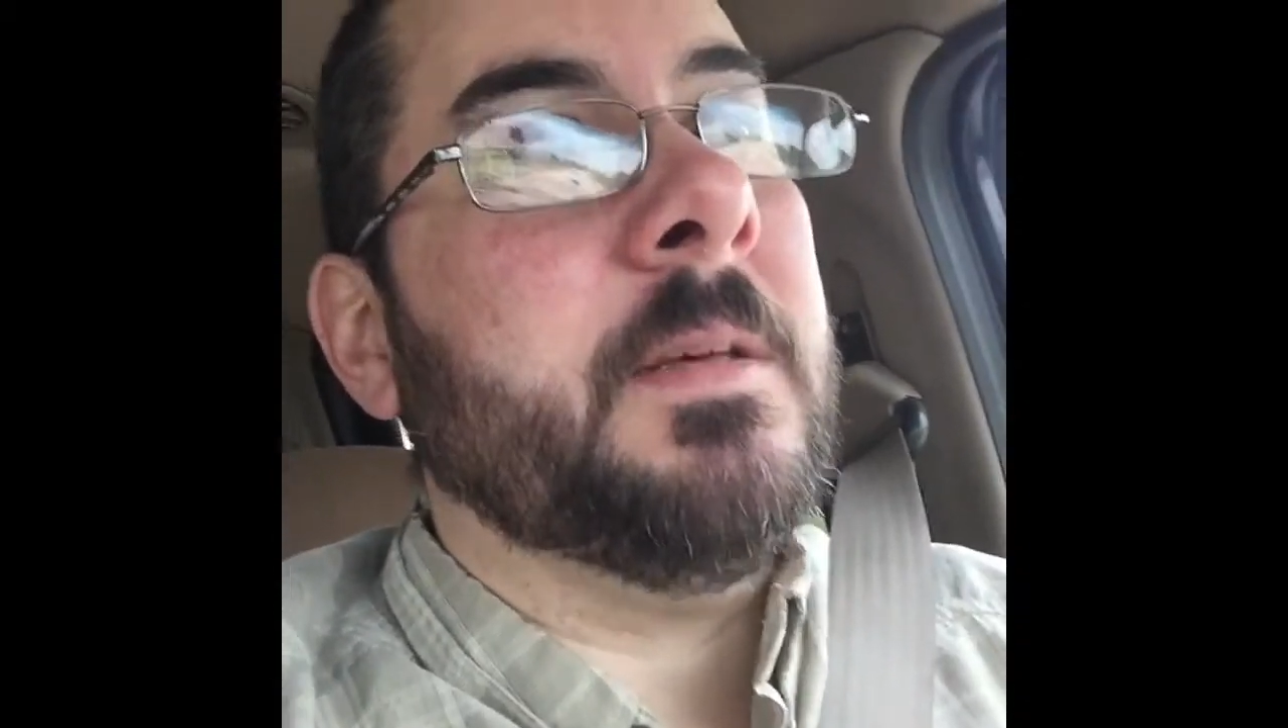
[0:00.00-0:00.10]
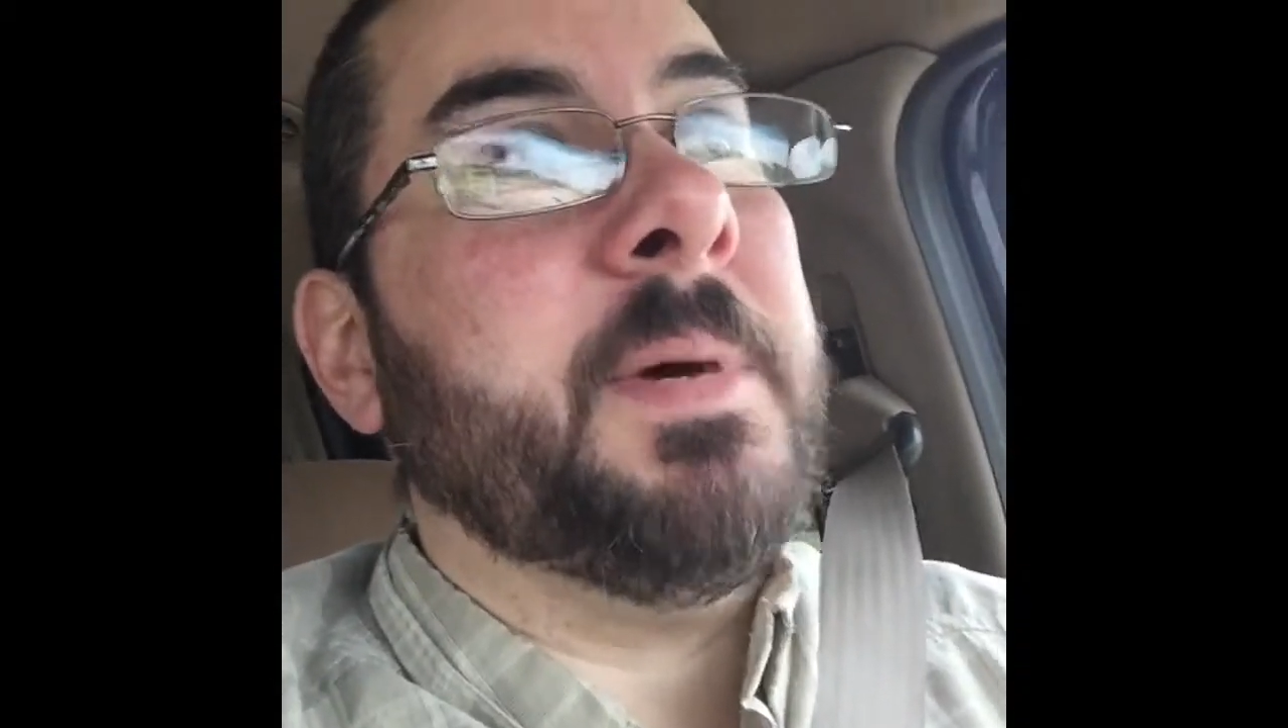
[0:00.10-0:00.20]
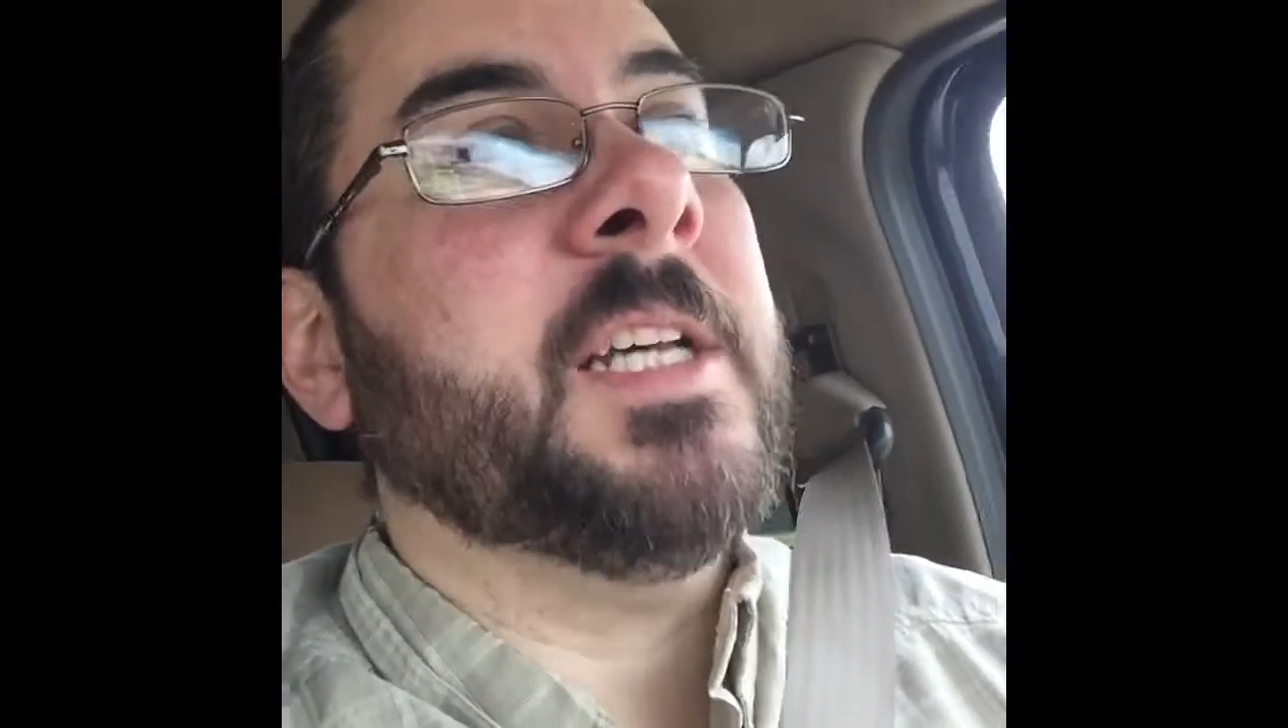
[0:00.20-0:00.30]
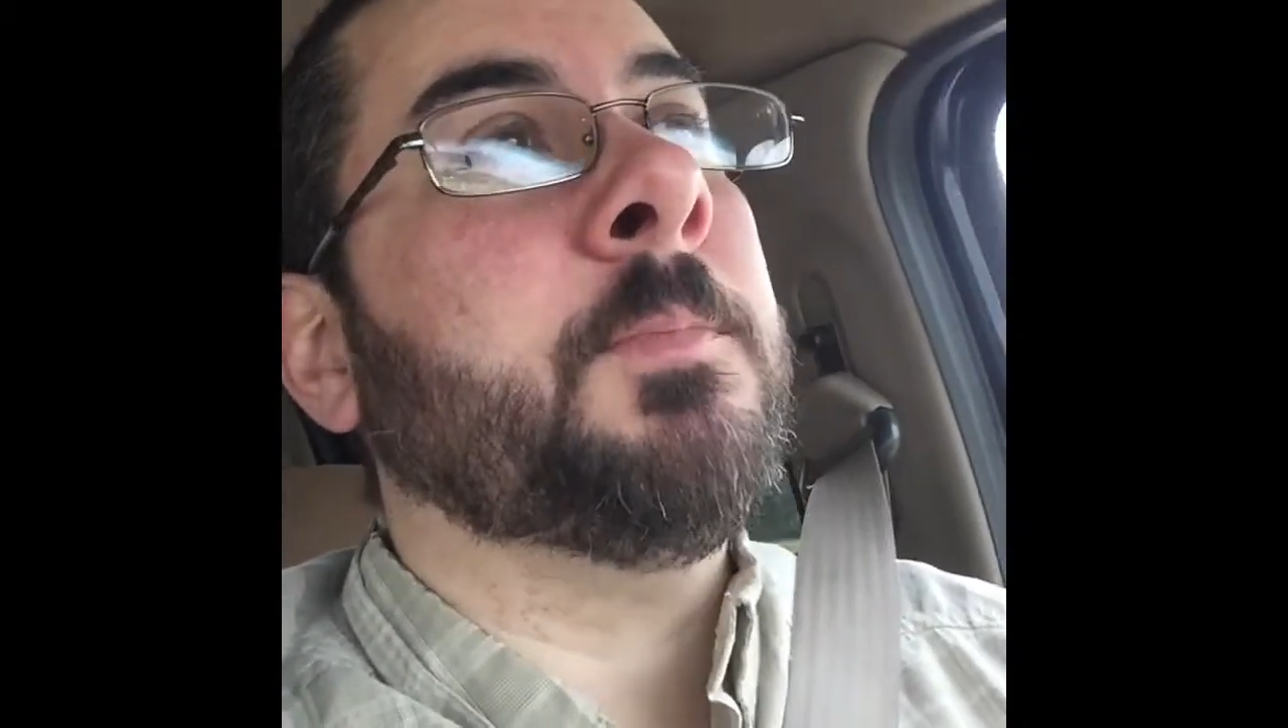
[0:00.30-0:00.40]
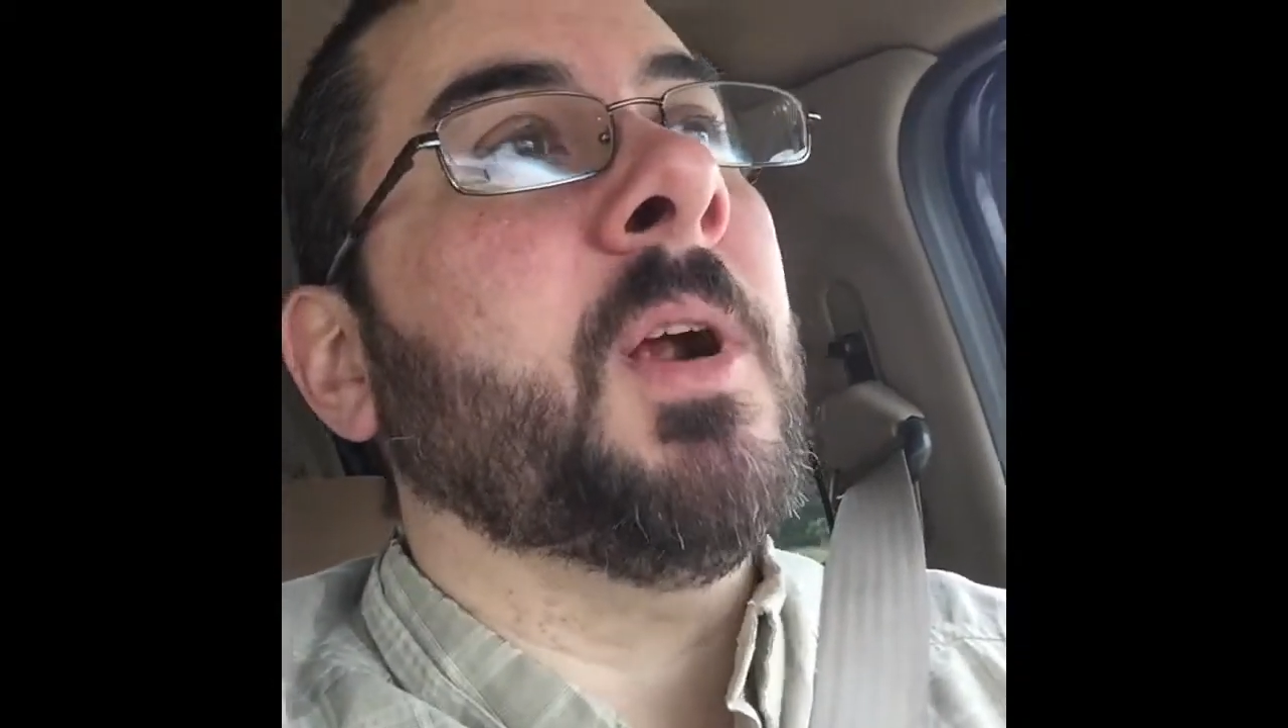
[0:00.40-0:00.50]
the
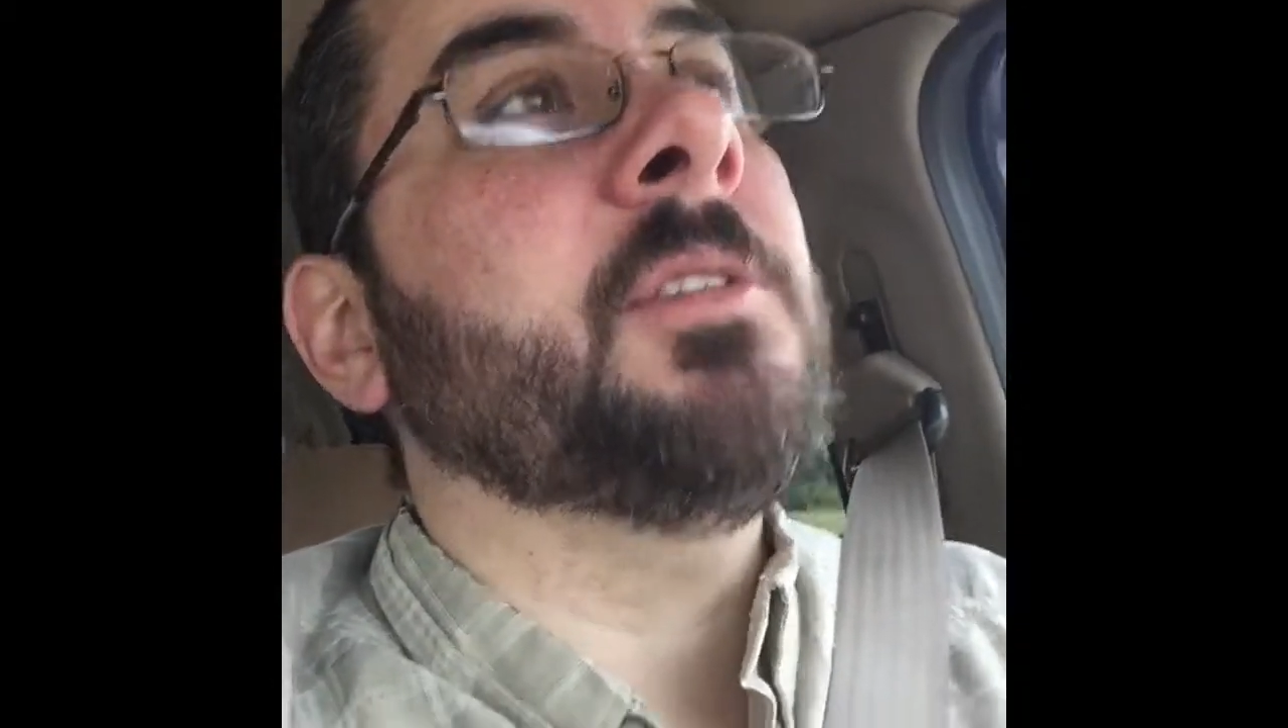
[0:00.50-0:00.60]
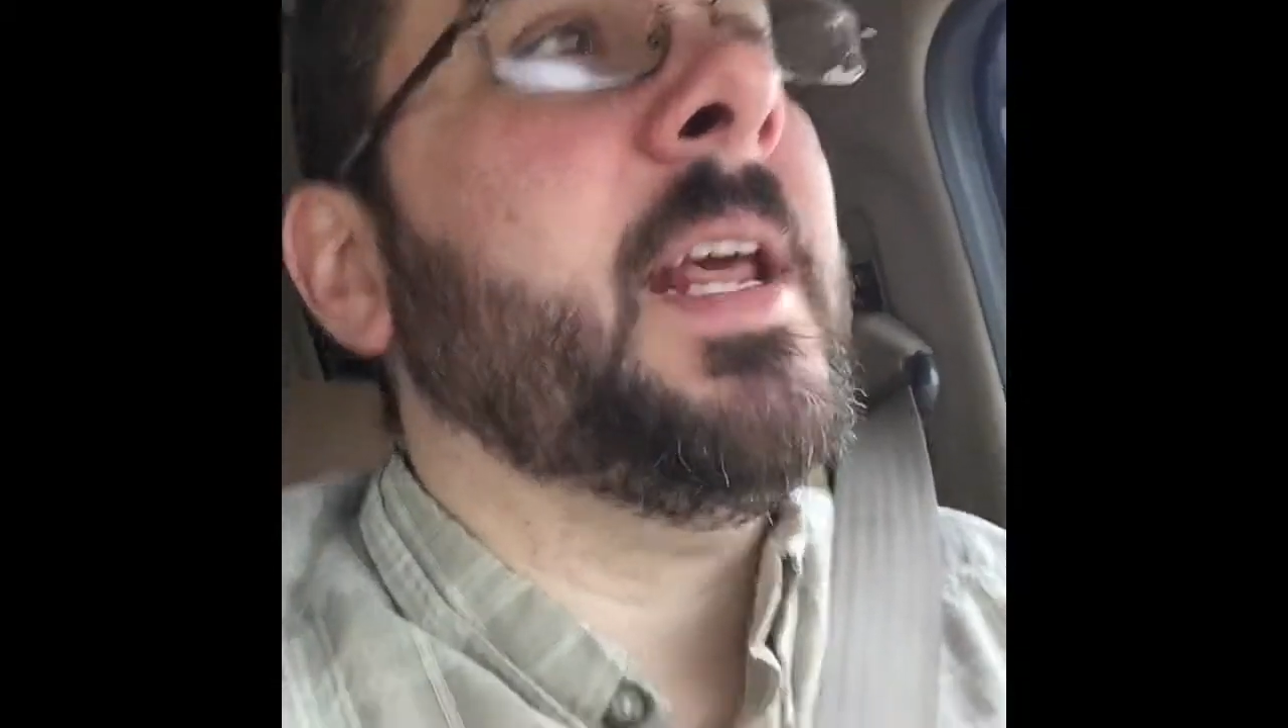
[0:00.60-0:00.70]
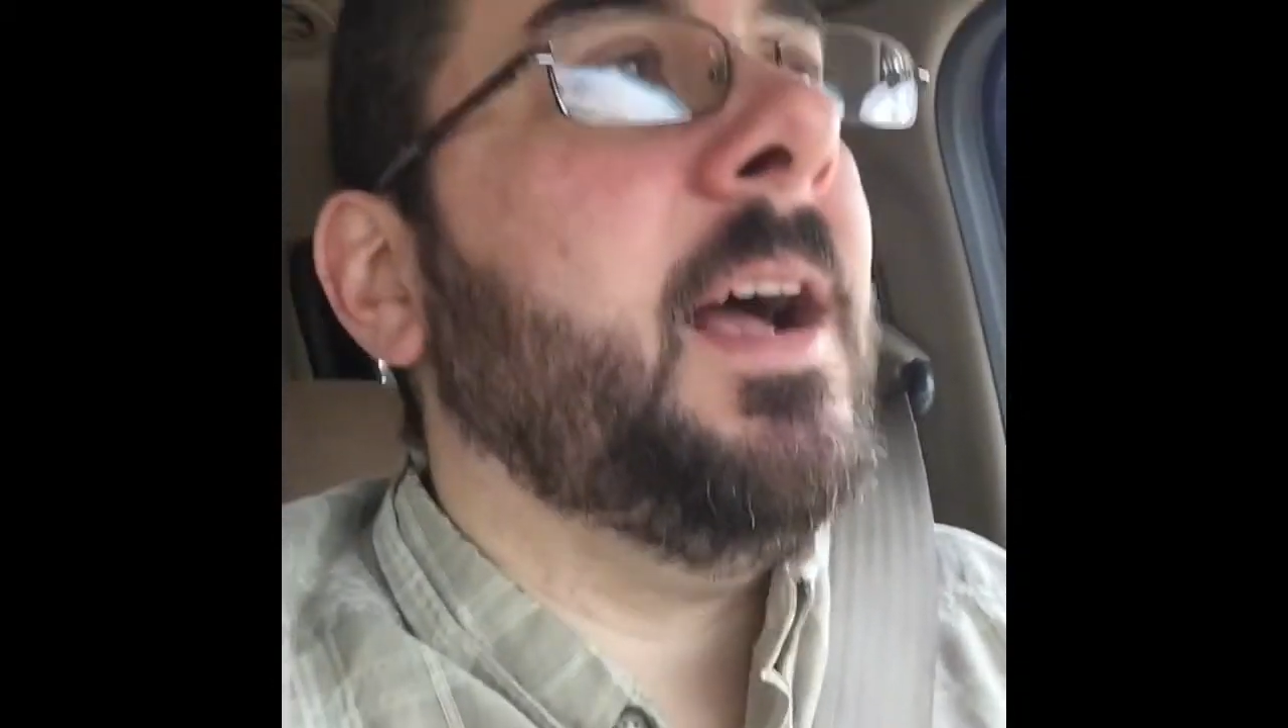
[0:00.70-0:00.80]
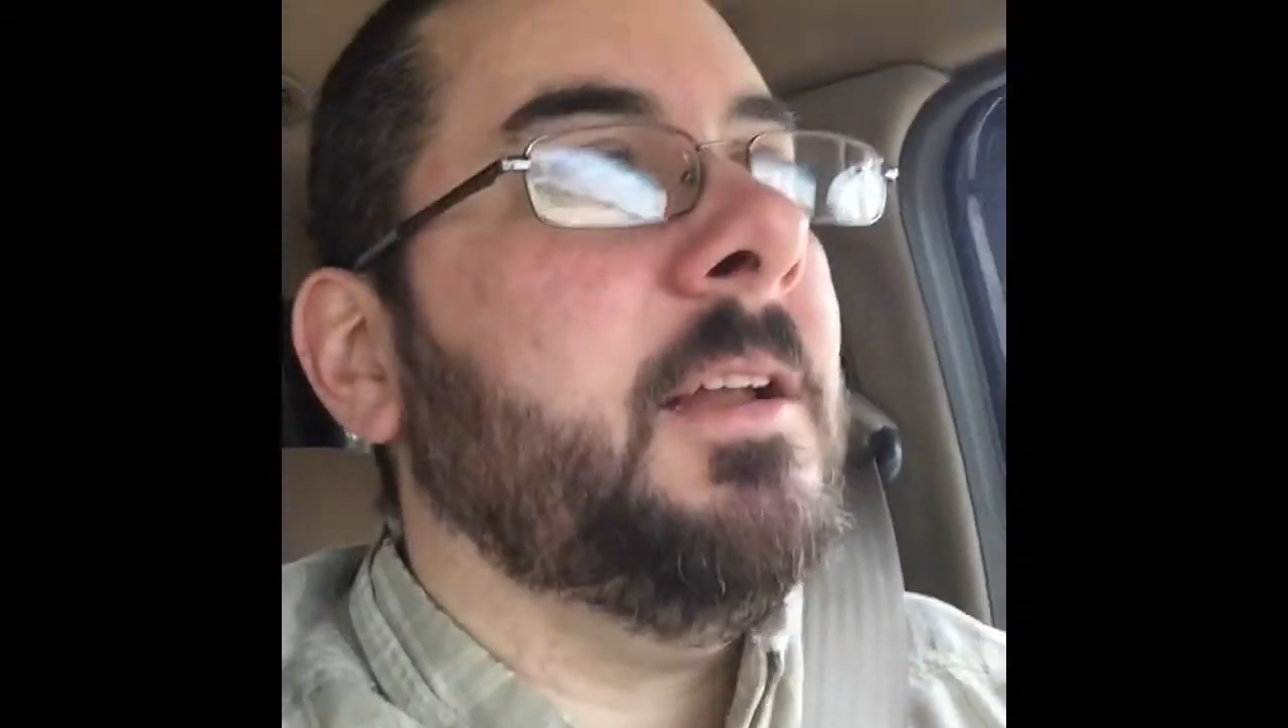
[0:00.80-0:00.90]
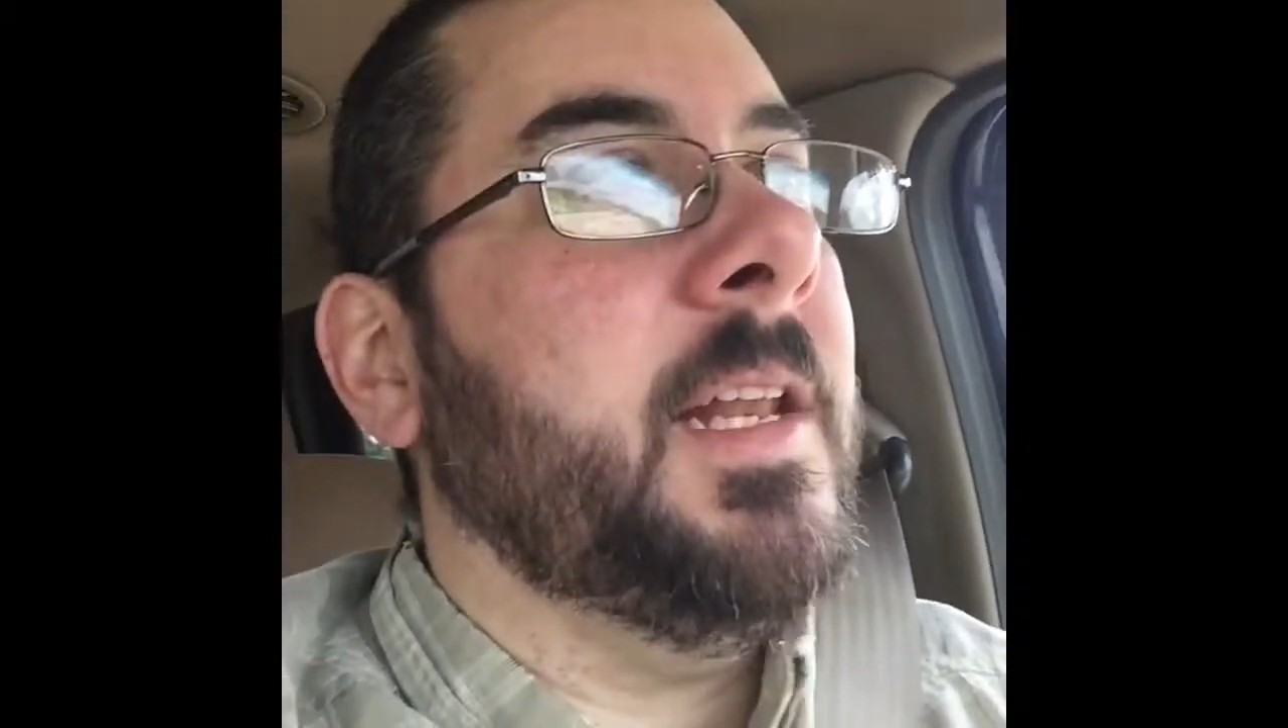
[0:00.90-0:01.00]
bus broke
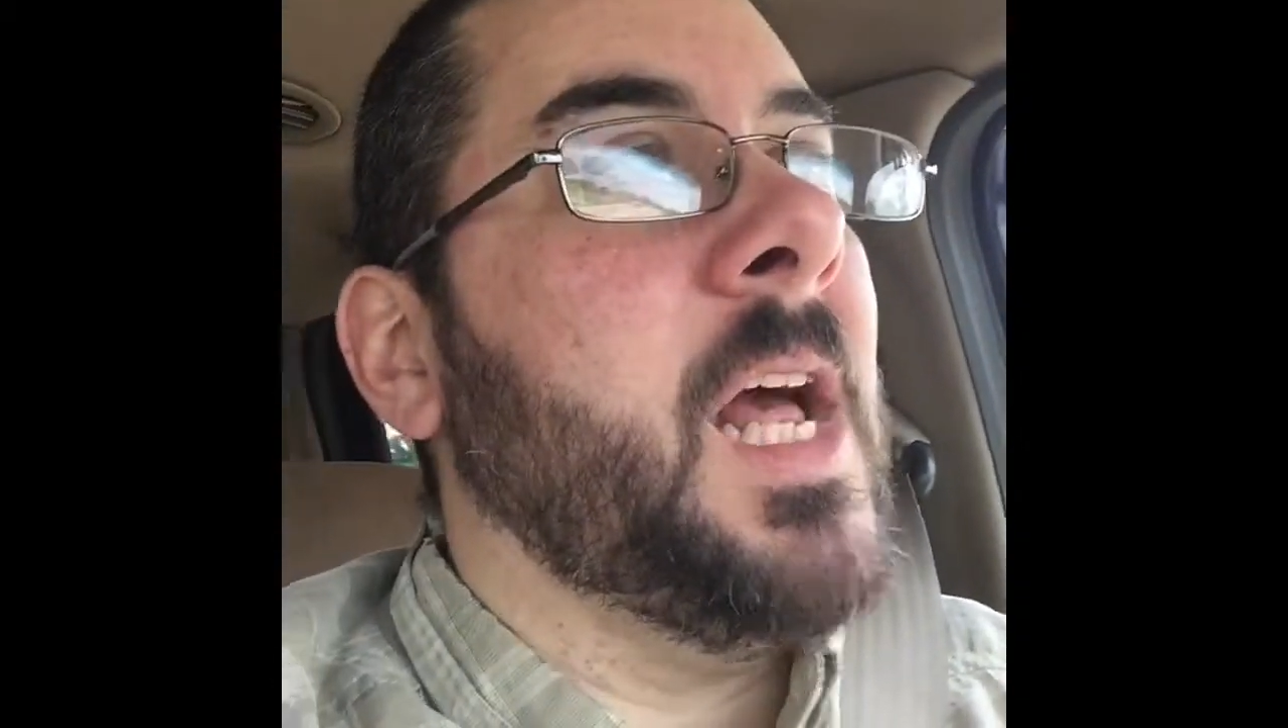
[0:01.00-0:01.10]
down